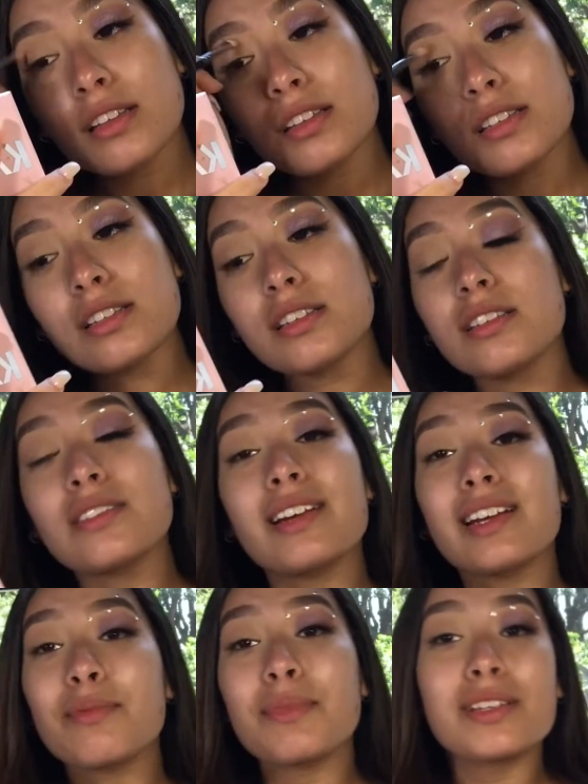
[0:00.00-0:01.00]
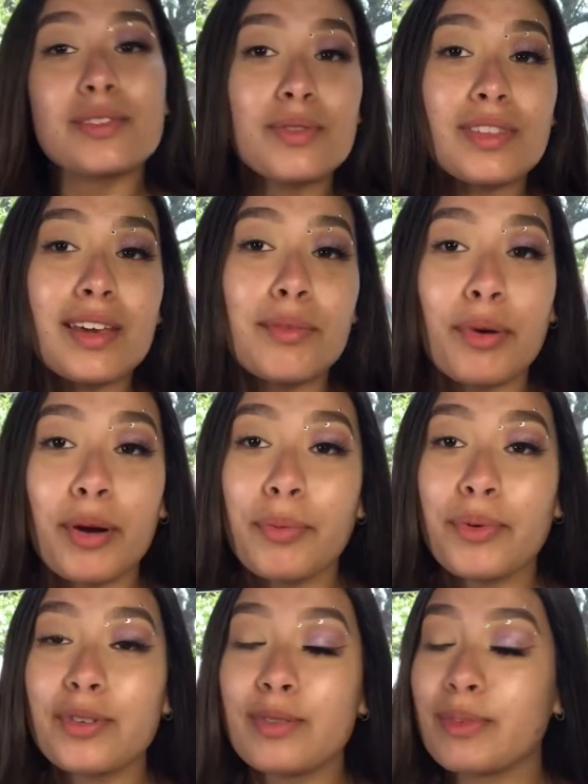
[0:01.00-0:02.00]
This is already mixed with like
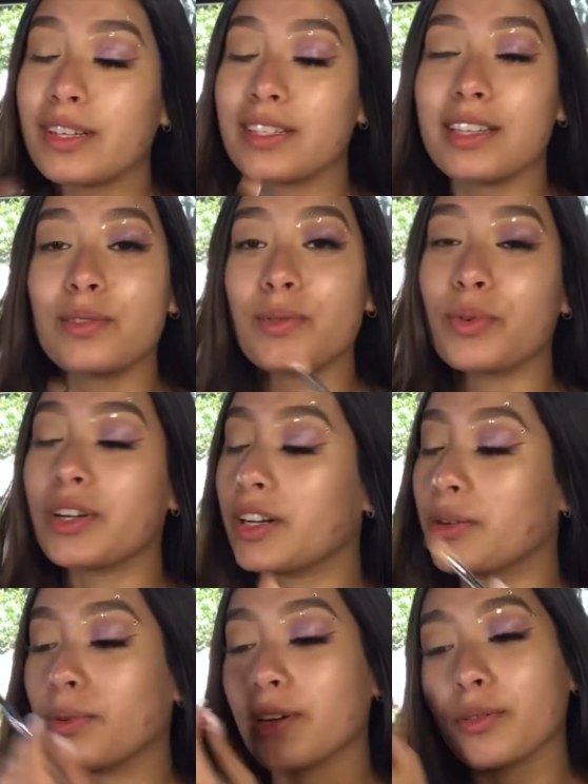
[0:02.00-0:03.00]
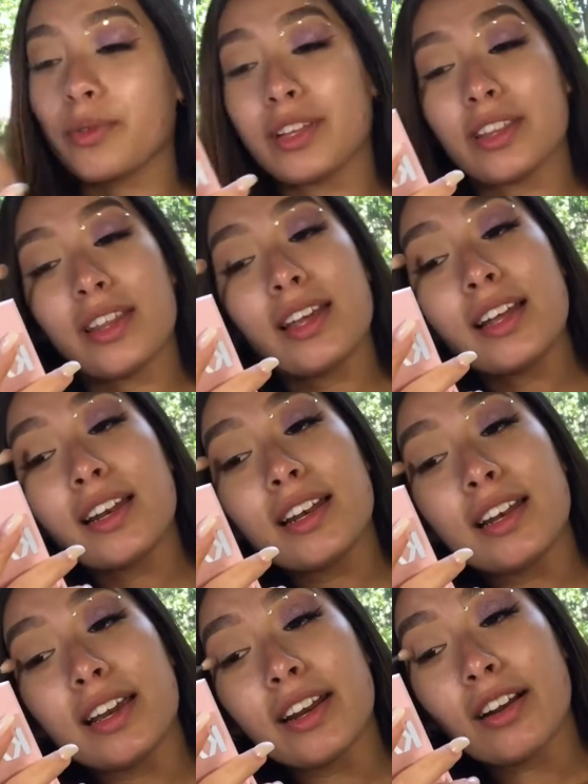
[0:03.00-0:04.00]
purples because that's what we're going to work with
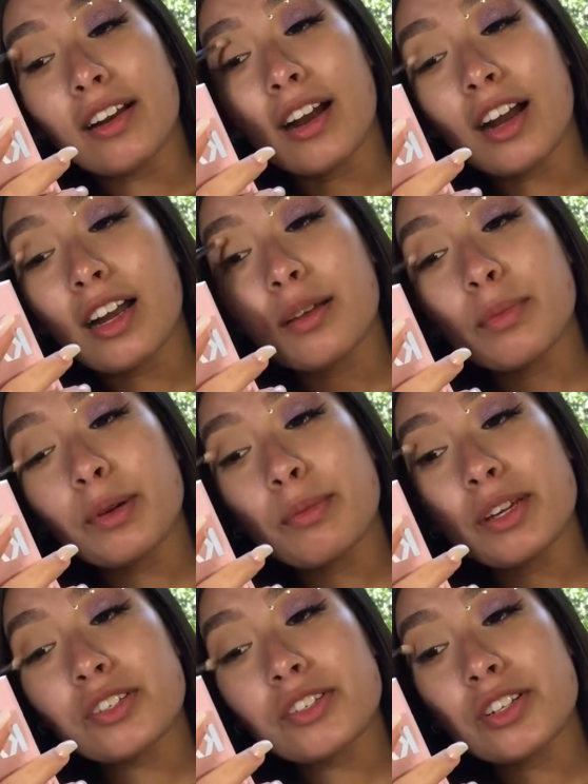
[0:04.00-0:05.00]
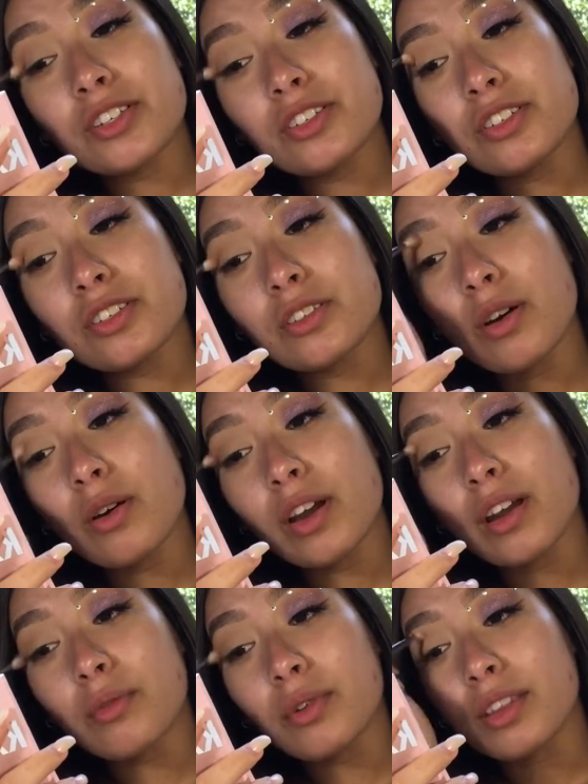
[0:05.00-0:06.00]
later on, but make sure to just go
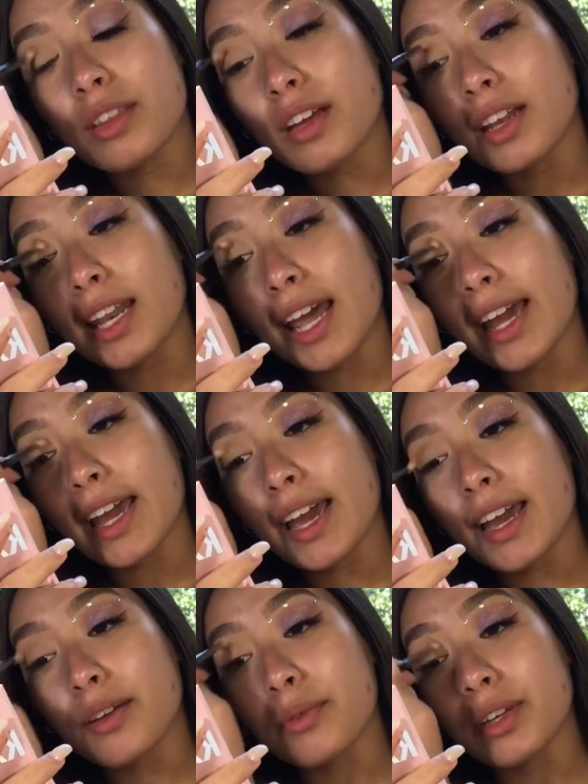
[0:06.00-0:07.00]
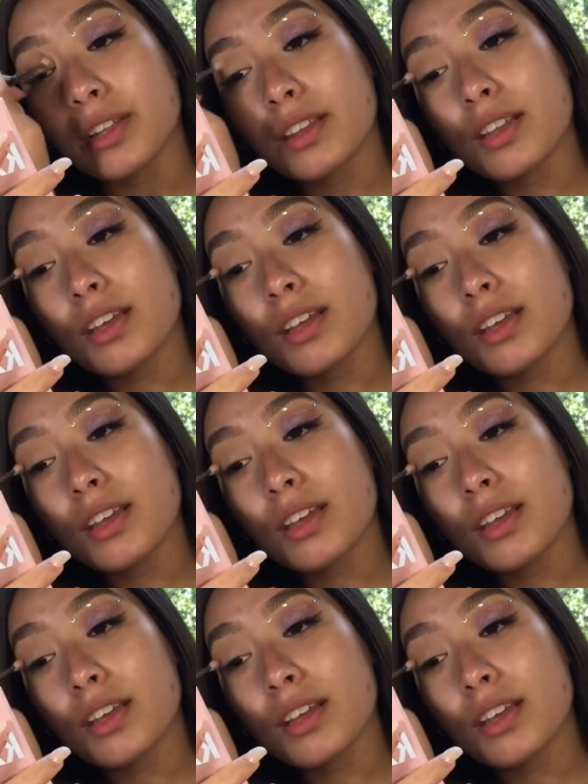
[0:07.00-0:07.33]
in with a light hand with